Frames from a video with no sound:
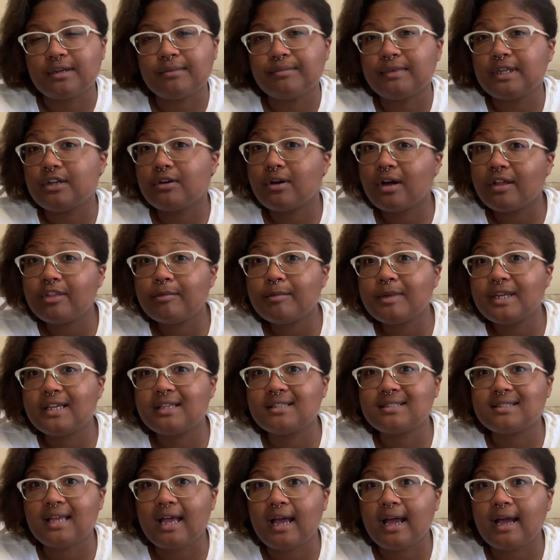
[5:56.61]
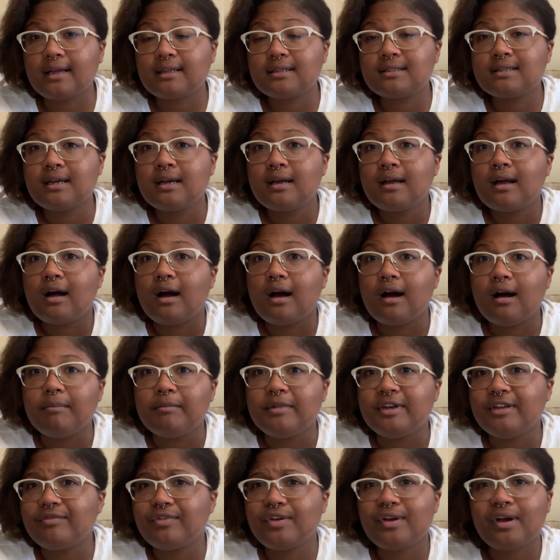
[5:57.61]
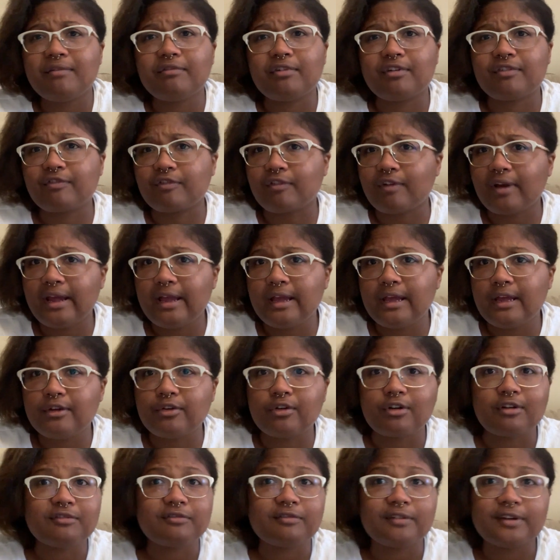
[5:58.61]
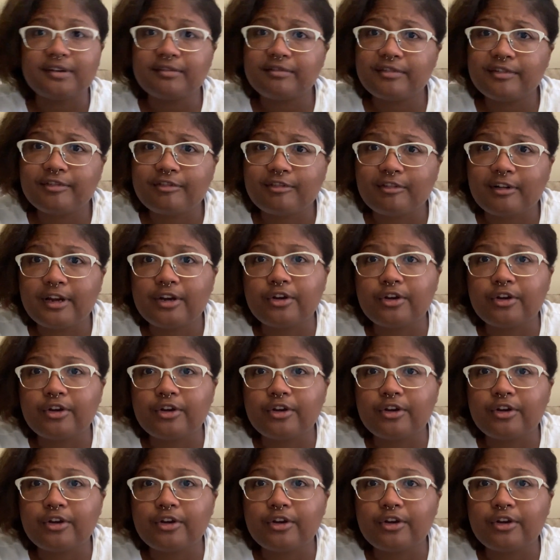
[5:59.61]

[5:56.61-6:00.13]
They don't have to be exact, but if you have a friend or a friend of a friend,